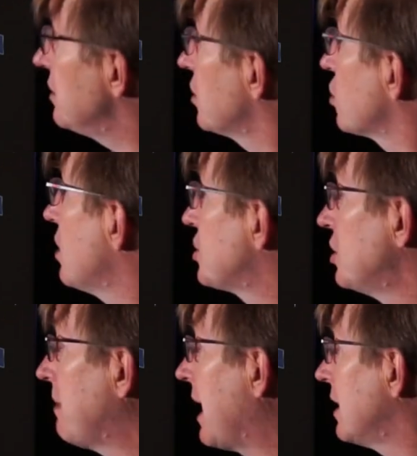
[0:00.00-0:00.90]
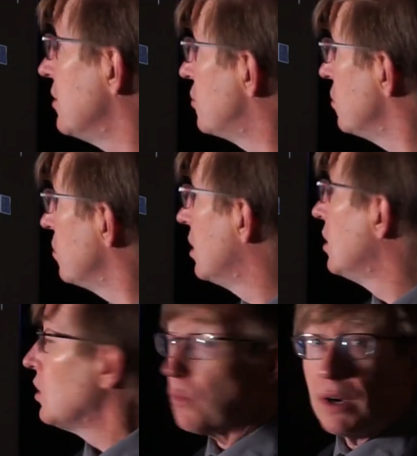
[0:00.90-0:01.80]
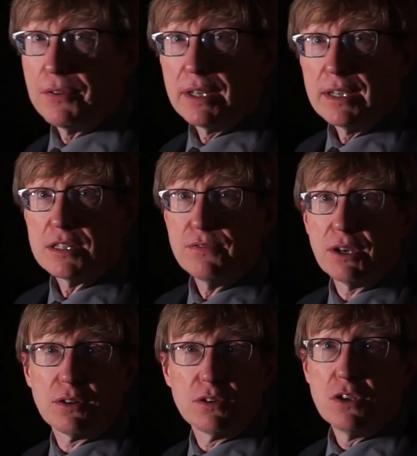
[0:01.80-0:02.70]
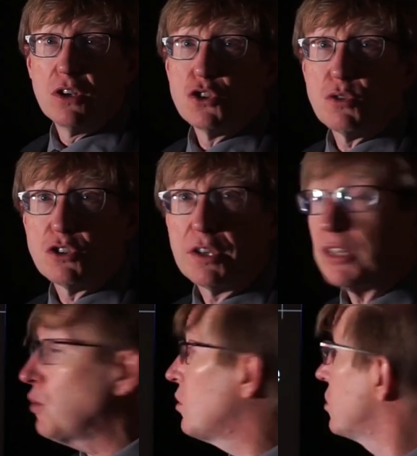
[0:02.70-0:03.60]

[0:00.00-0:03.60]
is going to crush it back into roughly a sphere. So let's look at the